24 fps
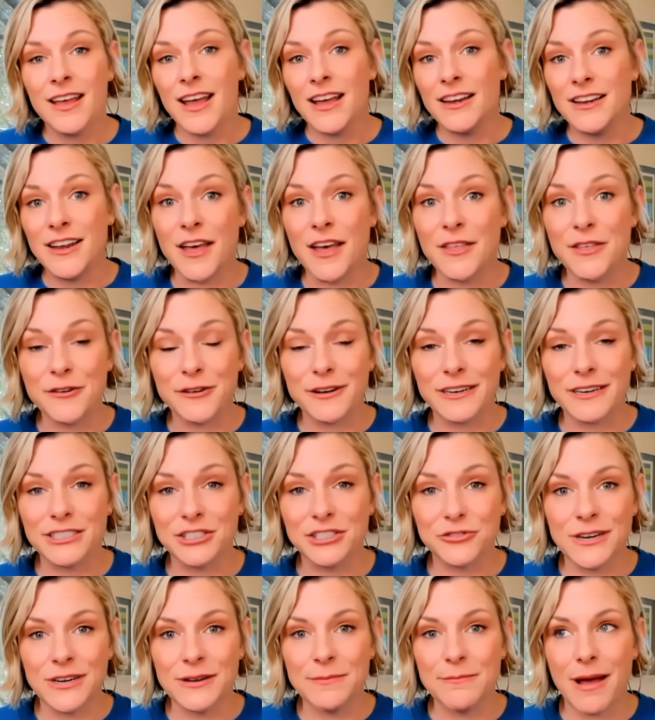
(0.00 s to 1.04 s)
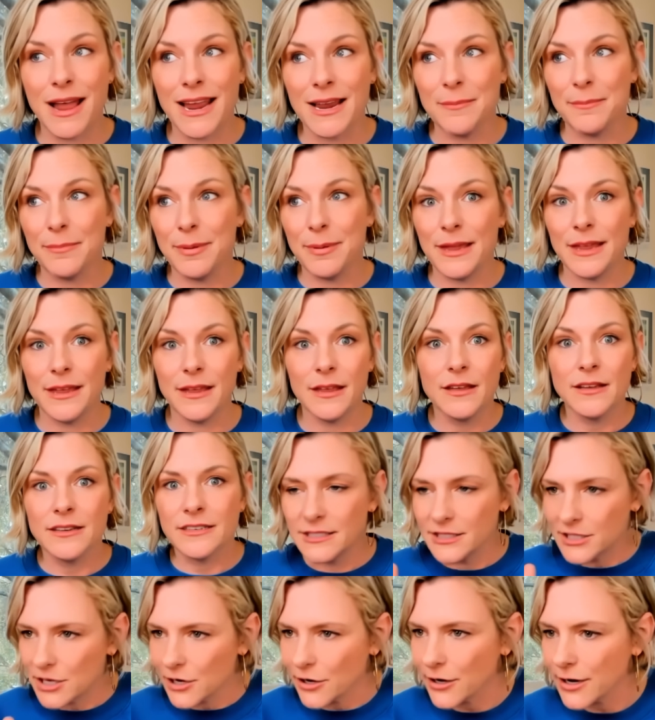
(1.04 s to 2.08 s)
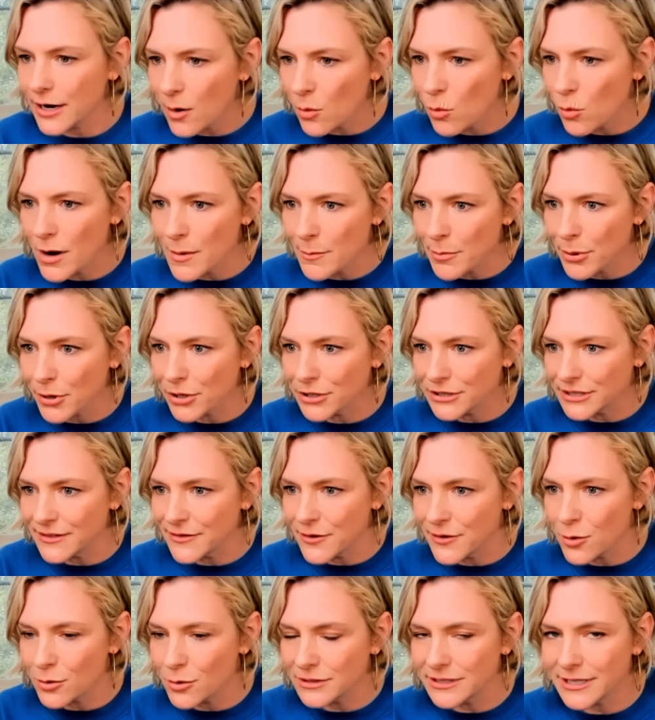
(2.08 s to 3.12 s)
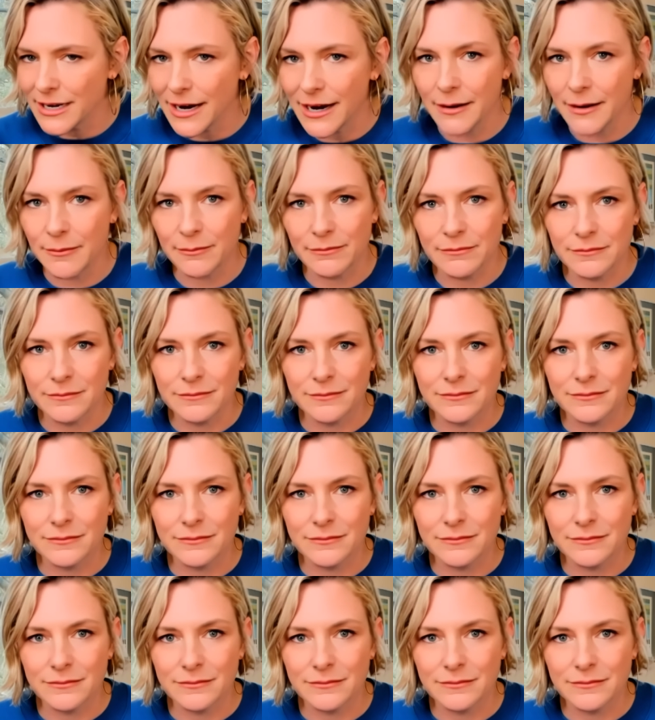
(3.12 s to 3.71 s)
Another extreme might be staring at one person the whole time.